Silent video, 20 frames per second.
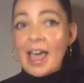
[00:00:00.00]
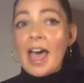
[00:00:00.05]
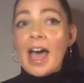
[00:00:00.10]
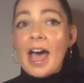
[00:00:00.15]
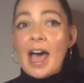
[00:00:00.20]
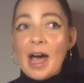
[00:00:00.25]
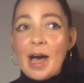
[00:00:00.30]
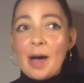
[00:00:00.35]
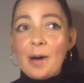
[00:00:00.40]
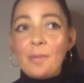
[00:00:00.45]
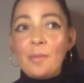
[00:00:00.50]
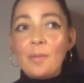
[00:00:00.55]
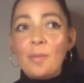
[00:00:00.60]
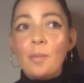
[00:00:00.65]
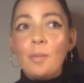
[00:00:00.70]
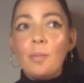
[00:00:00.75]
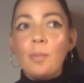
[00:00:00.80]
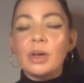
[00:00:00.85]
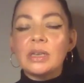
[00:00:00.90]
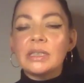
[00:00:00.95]

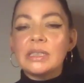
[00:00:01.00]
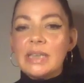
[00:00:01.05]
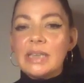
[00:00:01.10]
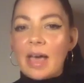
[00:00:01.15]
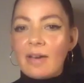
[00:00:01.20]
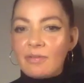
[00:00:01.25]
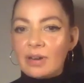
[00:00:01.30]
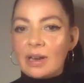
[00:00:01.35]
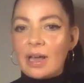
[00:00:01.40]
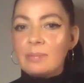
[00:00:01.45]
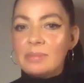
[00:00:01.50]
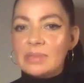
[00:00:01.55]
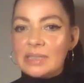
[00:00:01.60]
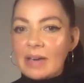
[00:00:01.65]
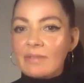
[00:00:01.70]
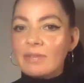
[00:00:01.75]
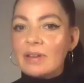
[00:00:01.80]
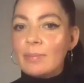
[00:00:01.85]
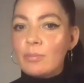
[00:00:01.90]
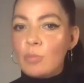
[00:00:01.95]
Um, but definitely I'm
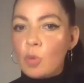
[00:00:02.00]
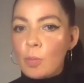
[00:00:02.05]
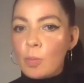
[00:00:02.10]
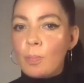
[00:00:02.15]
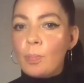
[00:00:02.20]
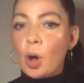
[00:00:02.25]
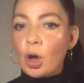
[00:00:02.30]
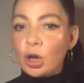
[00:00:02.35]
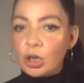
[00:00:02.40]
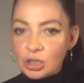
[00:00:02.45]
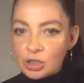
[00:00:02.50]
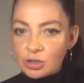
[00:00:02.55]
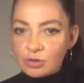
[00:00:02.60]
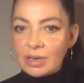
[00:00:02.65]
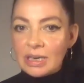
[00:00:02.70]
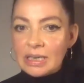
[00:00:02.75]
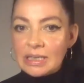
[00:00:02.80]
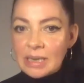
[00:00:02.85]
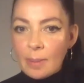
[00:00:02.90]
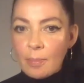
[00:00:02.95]
definitely more
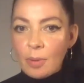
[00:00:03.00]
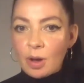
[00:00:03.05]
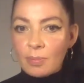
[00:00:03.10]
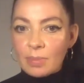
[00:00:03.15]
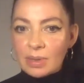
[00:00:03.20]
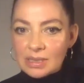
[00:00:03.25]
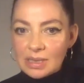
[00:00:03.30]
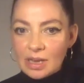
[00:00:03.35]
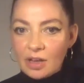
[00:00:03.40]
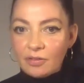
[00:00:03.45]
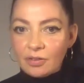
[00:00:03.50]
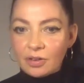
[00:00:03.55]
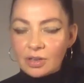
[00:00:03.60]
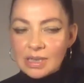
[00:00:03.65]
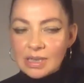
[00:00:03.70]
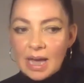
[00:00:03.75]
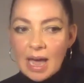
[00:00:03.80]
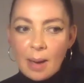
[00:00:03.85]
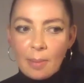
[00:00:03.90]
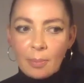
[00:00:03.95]
boundaried about myself because
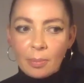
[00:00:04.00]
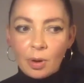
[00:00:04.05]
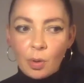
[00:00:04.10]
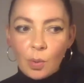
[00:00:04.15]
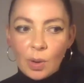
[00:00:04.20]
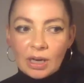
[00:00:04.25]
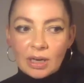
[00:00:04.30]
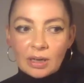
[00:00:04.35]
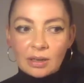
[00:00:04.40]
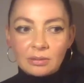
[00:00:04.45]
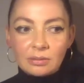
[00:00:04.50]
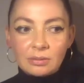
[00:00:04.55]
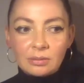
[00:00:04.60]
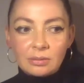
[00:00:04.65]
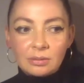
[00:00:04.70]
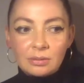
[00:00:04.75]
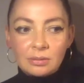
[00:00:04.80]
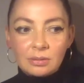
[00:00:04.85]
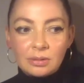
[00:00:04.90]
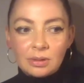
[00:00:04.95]
I am quite a
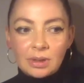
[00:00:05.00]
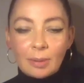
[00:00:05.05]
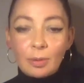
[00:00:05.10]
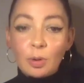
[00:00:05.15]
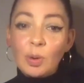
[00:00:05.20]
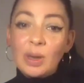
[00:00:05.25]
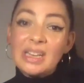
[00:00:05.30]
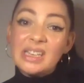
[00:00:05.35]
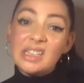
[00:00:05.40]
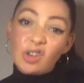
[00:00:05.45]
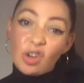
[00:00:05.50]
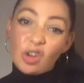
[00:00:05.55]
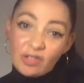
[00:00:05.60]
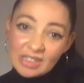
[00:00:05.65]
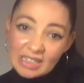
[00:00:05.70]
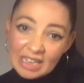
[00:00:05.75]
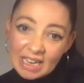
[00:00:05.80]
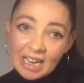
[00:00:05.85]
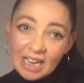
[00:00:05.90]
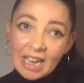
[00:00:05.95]
I'm quite a
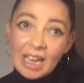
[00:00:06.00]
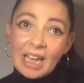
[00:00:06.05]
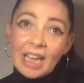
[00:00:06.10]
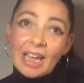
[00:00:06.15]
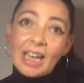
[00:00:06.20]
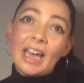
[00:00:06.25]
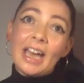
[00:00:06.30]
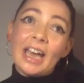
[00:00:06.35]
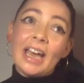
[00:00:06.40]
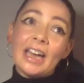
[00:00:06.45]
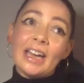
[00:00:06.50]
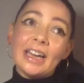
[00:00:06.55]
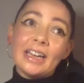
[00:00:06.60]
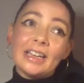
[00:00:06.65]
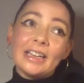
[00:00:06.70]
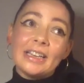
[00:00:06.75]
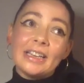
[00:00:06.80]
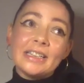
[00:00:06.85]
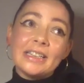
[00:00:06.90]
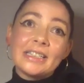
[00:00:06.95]
softy
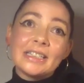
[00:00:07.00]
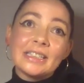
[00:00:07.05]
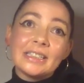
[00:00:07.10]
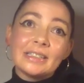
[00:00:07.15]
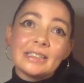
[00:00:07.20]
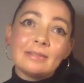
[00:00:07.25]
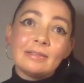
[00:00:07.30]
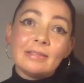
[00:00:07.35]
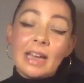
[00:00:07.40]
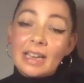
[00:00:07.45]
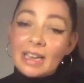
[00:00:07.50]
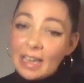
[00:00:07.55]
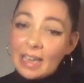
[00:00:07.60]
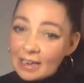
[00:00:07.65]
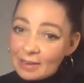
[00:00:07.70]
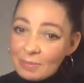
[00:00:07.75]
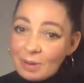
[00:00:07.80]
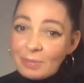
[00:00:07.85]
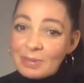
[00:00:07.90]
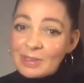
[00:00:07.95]
and
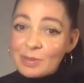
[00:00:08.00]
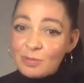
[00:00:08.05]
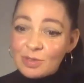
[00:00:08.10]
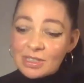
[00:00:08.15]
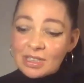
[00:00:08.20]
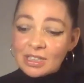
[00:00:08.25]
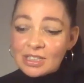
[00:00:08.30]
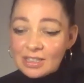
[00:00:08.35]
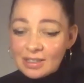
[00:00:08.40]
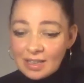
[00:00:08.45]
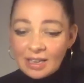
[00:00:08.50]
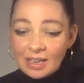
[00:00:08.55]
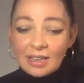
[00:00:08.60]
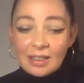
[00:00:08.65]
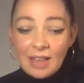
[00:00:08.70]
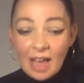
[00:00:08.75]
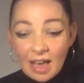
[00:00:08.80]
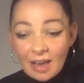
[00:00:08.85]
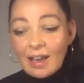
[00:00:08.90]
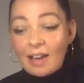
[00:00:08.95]
again, maybe it's a musician thing,
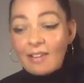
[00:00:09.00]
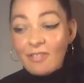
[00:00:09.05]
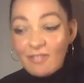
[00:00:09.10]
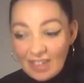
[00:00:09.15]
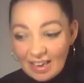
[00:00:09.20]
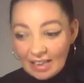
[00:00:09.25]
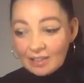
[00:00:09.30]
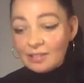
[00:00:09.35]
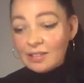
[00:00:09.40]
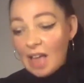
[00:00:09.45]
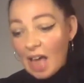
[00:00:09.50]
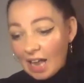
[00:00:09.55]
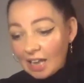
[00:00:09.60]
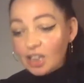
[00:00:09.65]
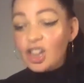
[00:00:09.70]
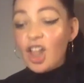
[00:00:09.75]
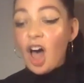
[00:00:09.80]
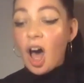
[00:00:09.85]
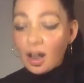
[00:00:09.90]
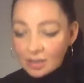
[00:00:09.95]
I, I feel a
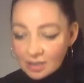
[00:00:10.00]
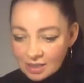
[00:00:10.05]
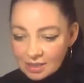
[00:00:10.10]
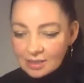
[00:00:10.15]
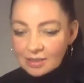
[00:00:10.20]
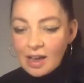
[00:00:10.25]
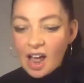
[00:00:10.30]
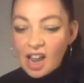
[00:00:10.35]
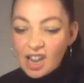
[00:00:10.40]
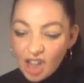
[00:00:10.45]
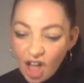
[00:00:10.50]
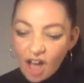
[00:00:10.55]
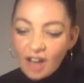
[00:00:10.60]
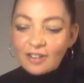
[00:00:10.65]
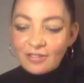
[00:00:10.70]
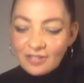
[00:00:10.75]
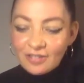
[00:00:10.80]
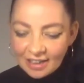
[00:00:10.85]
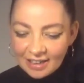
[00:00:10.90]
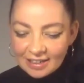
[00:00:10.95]
lot, a lot of
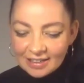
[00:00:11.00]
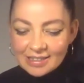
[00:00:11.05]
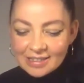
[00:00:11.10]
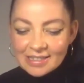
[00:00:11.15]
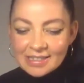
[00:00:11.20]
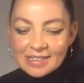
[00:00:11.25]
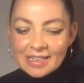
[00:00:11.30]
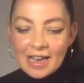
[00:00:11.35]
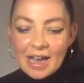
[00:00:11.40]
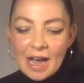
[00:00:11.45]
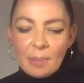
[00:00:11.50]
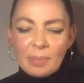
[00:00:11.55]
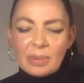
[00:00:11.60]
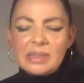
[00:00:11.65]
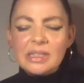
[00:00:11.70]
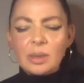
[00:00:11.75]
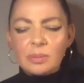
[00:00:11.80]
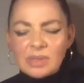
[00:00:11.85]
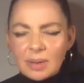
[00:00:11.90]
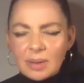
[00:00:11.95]
feelings. Um, and
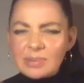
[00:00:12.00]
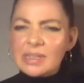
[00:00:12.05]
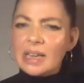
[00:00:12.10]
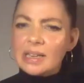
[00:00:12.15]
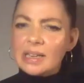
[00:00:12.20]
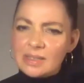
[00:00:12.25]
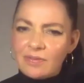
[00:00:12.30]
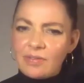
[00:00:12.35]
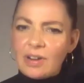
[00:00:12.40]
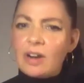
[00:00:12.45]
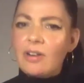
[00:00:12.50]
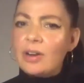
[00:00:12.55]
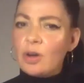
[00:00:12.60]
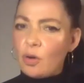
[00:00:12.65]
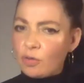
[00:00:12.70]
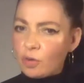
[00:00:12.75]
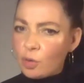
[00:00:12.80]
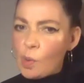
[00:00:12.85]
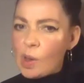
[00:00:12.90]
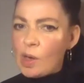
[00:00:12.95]
sometimes that's very
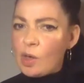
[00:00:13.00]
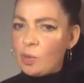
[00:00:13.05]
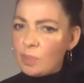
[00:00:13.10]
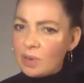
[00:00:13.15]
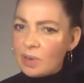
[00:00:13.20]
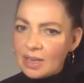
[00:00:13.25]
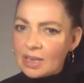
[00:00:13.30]
overwhelming.